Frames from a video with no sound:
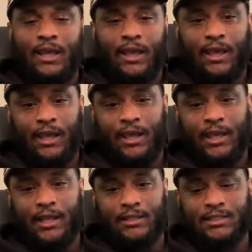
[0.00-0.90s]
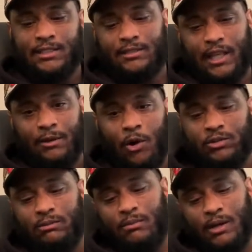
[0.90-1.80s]
And she's like,
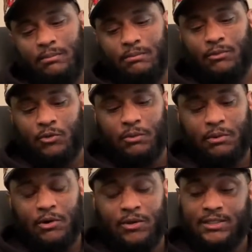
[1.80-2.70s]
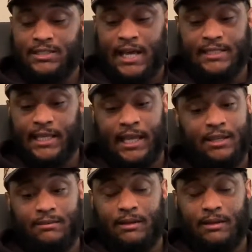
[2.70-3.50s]
open them up, boom, boom. It's a size 8.